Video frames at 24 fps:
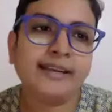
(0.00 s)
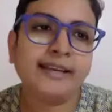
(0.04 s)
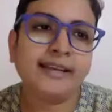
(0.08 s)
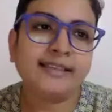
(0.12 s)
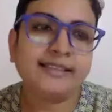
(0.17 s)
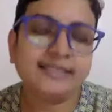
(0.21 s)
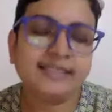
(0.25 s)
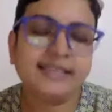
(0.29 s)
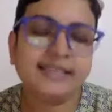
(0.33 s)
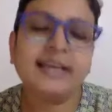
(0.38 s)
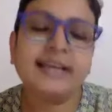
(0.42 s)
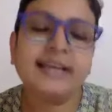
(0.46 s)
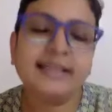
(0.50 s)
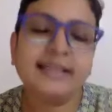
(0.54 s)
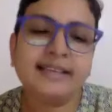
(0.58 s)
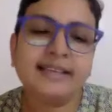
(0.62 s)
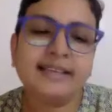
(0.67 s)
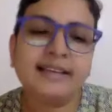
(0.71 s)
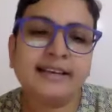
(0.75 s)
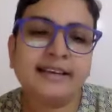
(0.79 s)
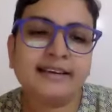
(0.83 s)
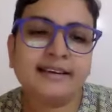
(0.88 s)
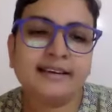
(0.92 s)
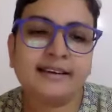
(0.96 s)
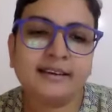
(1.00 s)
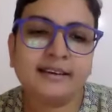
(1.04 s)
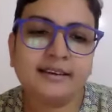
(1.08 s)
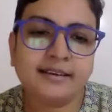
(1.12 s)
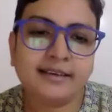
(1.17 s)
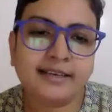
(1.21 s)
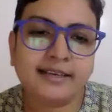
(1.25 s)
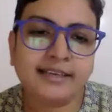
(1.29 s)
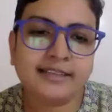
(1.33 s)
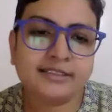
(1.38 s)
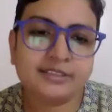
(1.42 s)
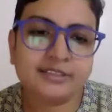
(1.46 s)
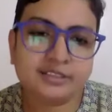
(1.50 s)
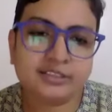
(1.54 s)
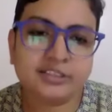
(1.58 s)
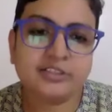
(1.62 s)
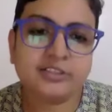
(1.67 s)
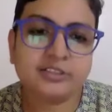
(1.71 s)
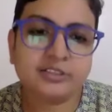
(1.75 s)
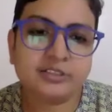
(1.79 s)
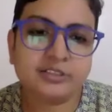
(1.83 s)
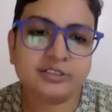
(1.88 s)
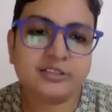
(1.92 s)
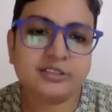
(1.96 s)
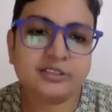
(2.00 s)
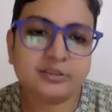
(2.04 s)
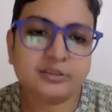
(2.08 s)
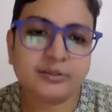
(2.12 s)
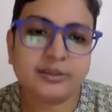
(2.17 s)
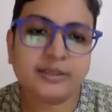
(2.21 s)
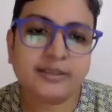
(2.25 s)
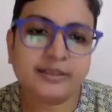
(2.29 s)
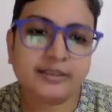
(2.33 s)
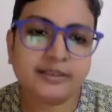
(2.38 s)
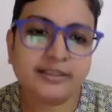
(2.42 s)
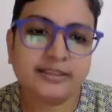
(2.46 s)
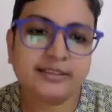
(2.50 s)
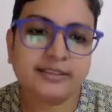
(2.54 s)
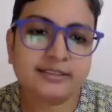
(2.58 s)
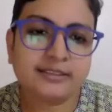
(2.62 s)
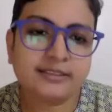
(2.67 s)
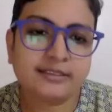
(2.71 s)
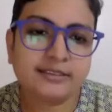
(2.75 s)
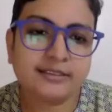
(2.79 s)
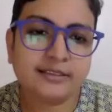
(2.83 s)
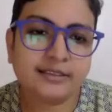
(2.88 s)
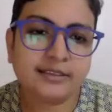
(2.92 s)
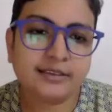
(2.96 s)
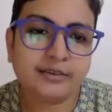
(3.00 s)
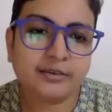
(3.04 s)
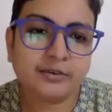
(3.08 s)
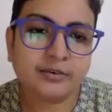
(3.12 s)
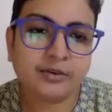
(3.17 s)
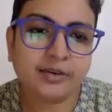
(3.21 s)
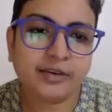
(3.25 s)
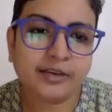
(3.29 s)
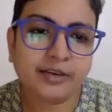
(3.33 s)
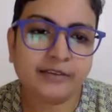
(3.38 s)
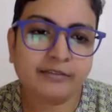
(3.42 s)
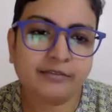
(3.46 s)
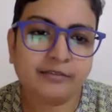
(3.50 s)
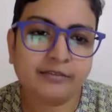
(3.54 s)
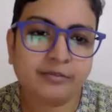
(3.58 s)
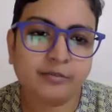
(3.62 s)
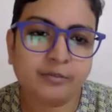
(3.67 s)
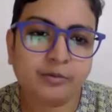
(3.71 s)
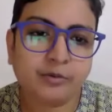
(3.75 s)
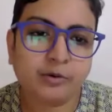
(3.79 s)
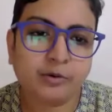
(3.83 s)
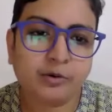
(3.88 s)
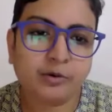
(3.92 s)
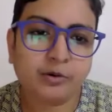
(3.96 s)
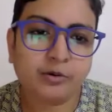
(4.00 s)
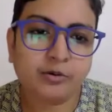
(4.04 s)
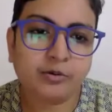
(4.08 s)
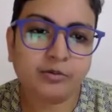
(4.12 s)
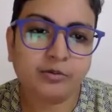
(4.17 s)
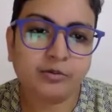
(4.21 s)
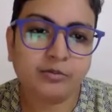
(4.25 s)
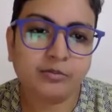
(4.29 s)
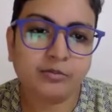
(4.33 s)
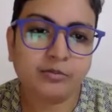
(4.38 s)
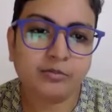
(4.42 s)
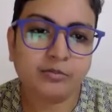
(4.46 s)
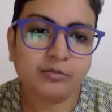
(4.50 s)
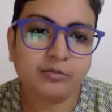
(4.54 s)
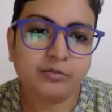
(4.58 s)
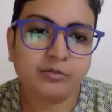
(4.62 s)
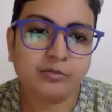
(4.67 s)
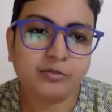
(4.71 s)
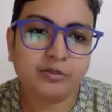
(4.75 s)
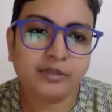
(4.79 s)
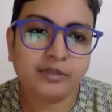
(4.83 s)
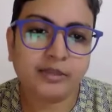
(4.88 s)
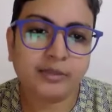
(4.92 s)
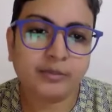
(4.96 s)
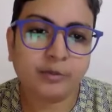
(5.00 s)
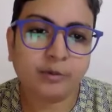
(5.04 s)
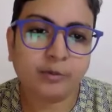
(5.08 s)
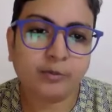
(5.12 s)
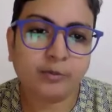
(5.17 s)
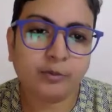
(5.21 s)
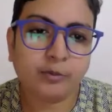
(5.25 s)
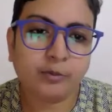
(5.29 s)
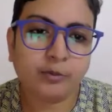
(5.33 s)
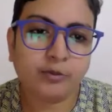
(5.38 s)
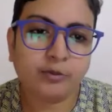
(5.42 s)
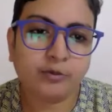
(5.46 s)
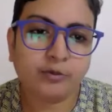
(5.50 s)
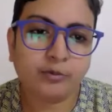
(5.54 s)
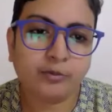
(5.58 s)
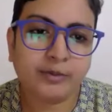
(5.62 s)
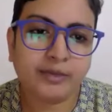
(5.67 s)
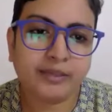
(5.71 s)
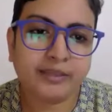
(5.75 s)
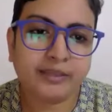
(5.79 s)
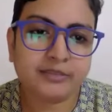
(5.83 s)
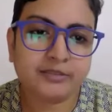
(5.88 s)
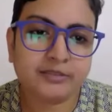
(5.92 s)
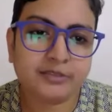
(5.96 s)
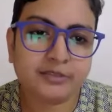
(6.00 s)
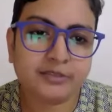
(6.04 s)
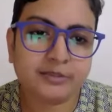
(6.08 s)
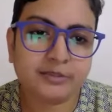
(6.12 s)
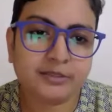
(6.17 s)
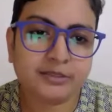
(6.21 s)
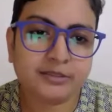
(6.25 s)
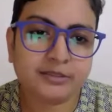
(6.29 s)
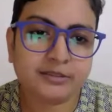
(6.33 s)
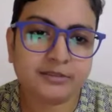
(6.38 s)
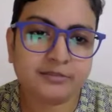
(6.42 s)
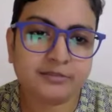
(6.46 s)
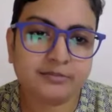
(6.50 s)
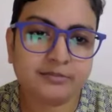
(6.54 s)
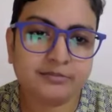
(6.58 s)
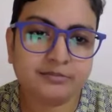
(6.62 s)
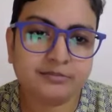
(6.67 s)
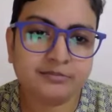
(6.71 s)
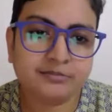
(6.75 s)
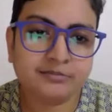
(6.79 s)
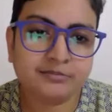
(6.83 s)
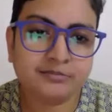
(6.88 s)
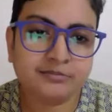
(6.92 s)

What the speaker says: cats, yeah, I think light colored cats, gingers as well. Yes, they do have more. They're more prone to mites or something.